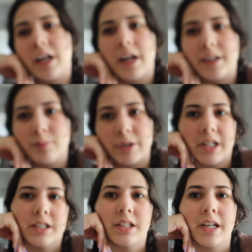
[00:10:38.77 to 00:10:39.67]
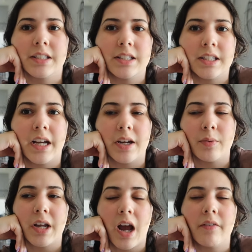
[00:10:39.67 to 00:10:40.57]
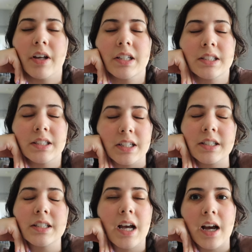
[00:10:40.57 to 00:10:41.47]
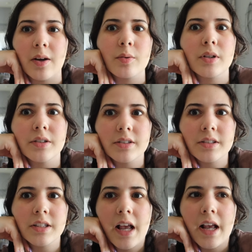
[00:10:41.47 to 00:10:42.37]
9 minutes, and today we have 6 hours